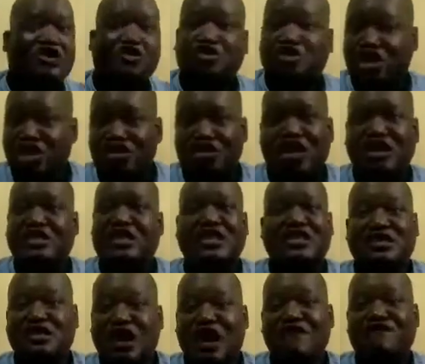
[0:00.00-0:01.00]
Jesus
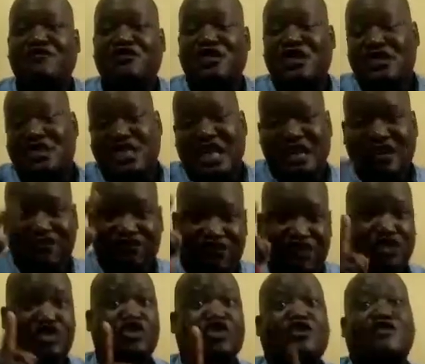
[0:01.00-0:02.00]
has come for the
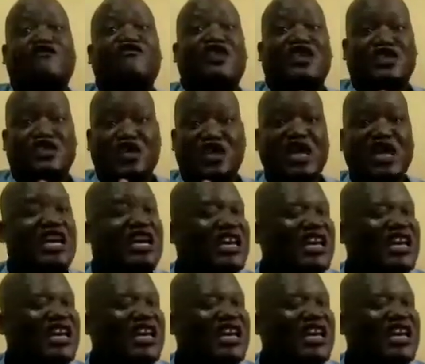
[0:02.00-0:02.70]
salvation of your sin.